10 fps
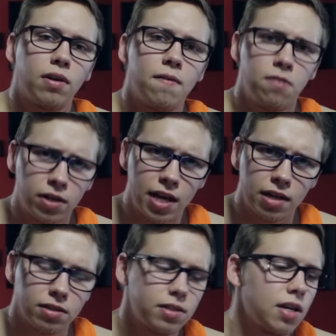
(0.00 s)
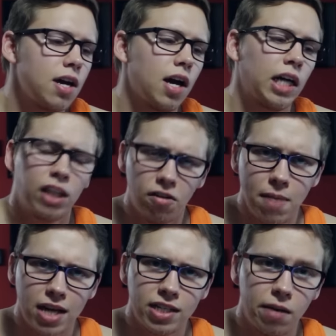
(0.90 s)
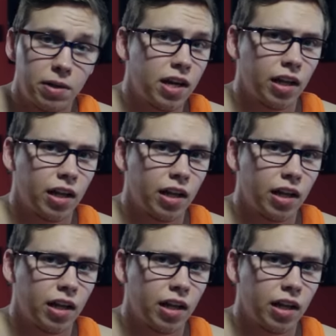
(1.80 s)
Fuck yes. I love Matt Damon.